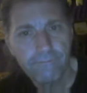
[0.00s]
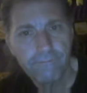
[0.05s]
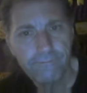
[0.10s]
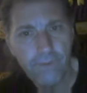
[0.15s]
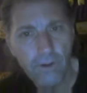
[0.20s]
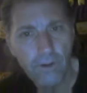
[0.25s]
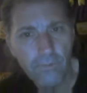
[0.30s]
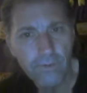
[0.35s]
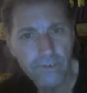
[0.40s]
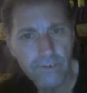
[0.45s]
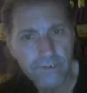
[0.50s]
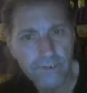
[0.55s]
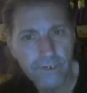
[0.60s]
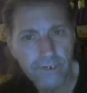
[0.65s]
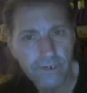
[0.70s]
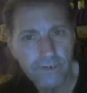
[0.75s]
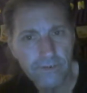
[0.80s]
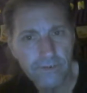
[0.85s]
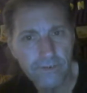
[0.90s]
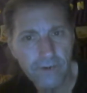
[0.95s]
focused
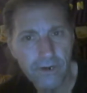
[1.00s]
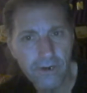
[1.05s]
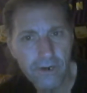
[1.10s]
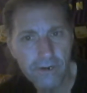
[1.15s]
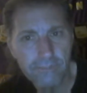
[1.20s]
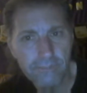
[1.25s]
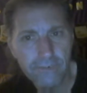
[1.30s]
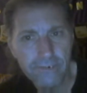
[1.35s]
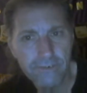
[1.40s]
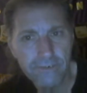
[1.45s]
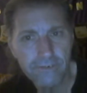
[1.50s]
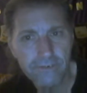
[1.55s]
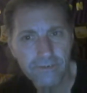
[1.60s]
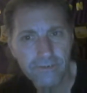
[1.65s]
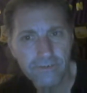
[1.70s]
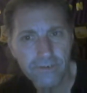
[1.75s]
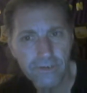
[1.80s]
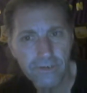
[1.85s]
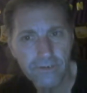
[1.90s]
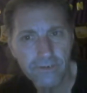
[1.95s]
on the arm and
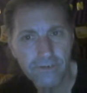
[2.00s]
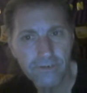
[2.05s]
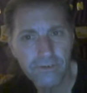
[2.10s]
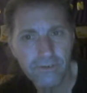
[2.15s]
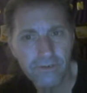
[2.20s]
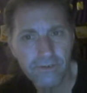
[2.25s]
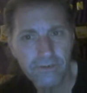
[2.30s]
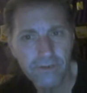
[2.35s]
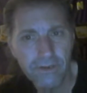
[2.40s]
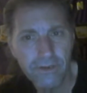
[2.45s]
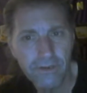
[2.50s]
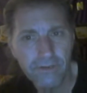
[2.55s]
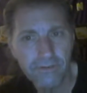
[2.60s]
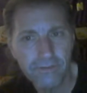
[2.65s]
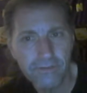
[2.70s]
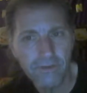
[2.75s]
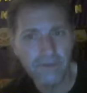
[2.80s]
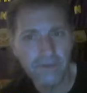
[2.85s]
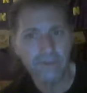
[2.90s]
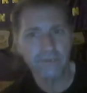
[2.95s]
took took
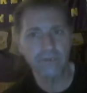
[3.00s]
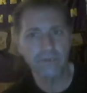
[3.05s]
took it